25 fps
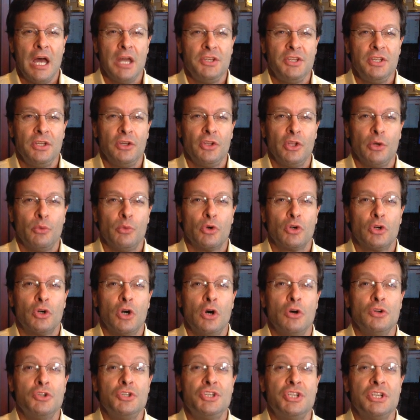A deal that will
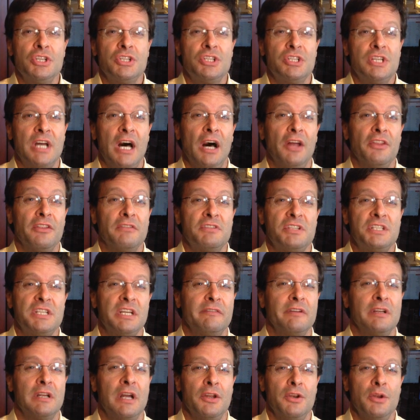close just south of
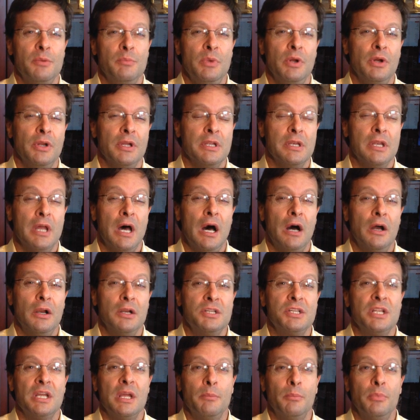$700 million
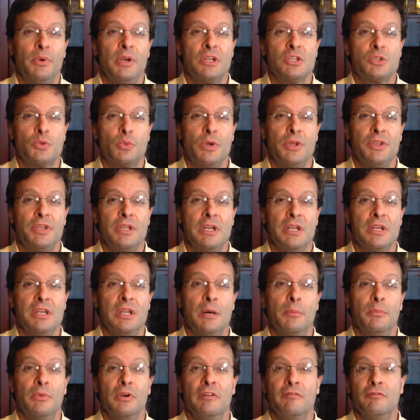and brings with it a
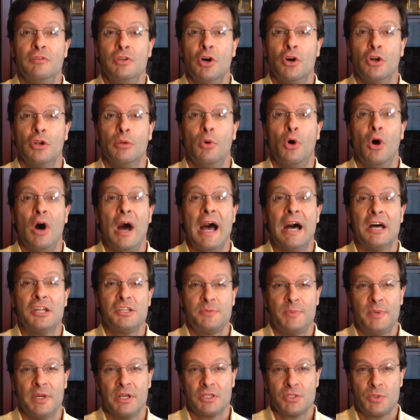number of notable
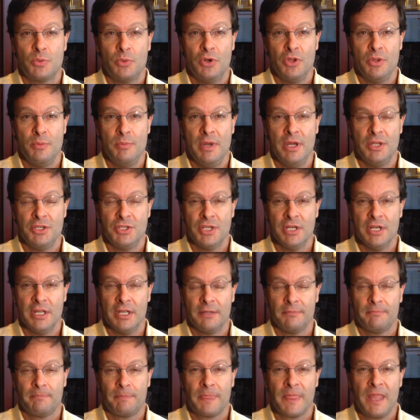aspects worth
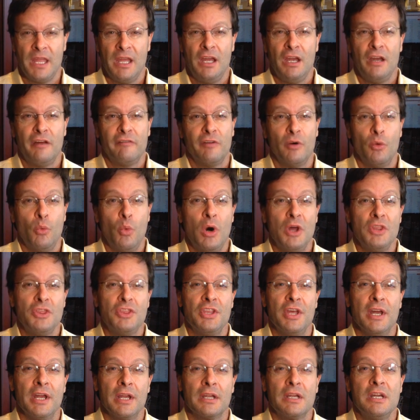mentioning. For
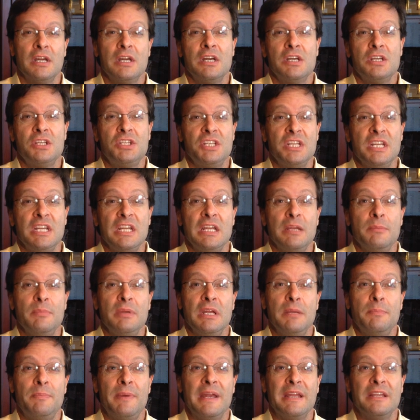one thing,
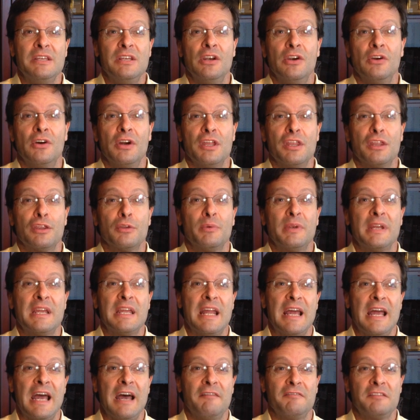CEB paid nearly
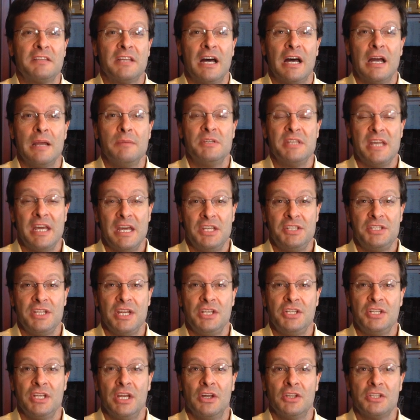3.5 times
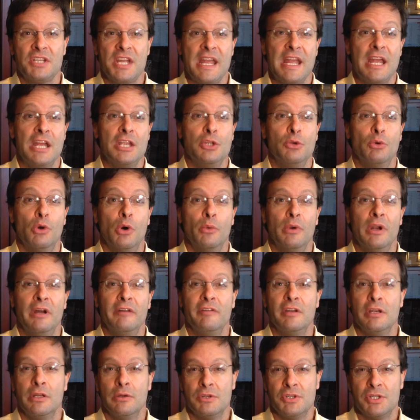SHL's annual
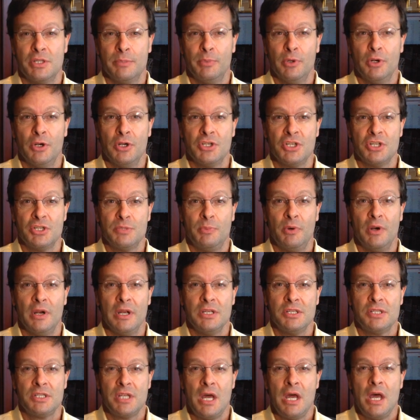revenue as the purchase
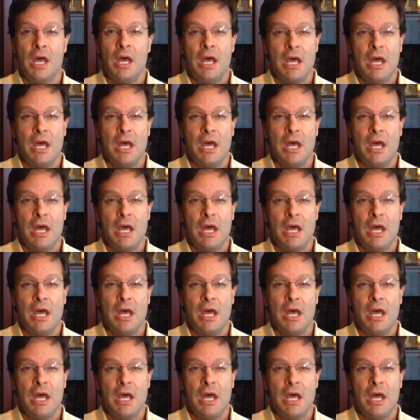price,